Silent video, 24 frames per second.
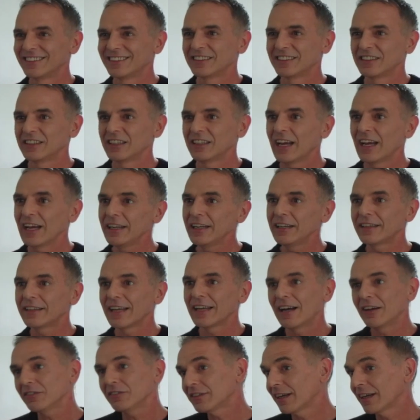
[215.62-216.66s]
Every time you
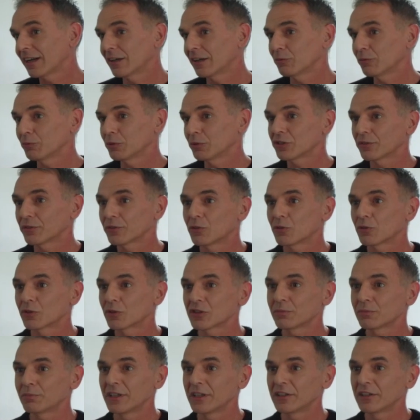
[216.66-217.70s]
click another
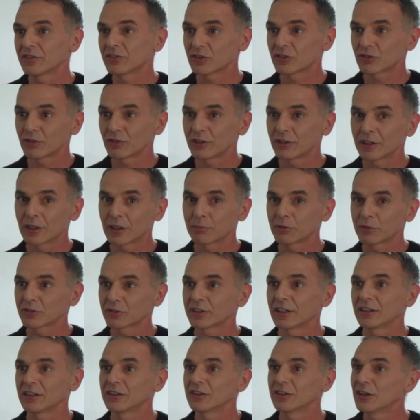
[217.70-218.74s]
angle, it
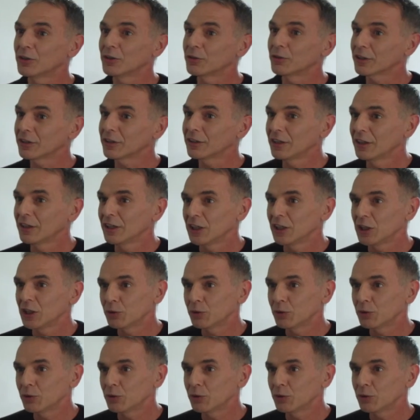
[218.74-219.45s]
cuts to that angle.